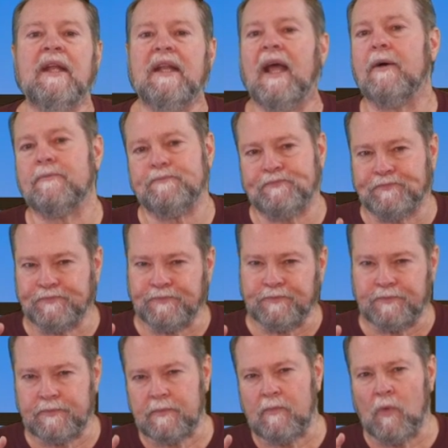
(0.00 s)
now
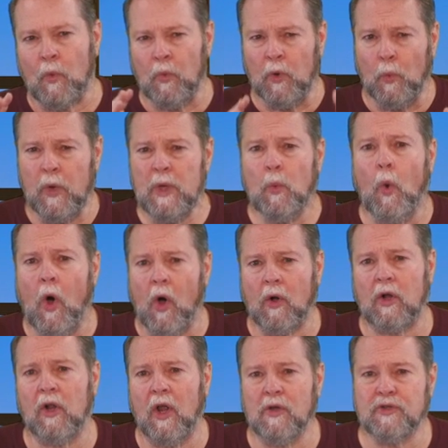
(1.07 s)
when we
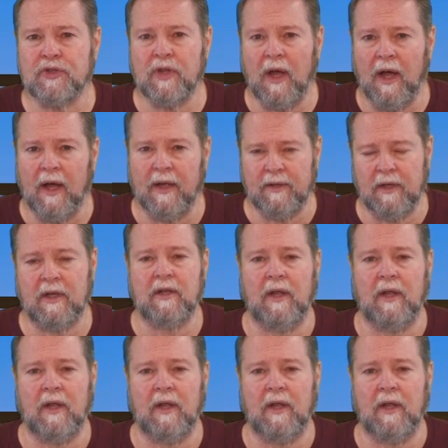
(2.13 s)
walk close, uh,